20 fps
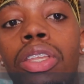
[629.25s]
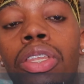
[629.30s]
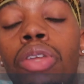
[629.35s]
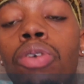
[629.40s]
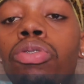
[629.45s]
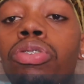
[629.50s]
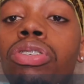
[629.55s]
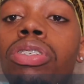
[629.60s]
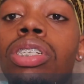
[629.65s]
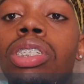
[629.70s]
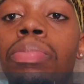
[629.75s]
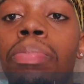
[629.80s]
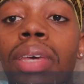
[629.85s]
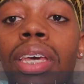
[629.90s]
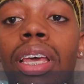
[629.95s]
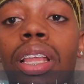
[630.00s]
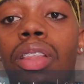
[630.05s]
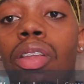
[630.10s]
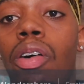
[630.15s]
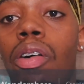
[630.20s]
nutrients
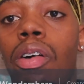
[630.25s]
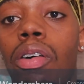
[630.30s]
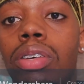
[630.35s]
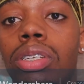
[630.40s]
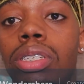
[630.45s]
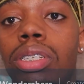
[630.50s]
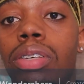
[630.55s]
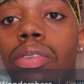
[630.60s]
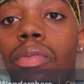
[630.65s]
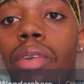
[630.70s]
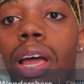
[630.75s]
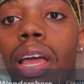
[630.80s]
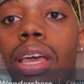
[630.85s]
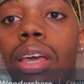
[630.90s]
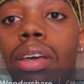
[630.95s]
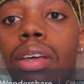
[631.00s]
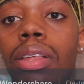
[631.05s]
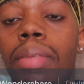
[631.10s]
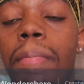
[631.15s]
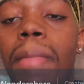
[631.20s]
being lost
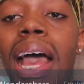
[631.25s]
right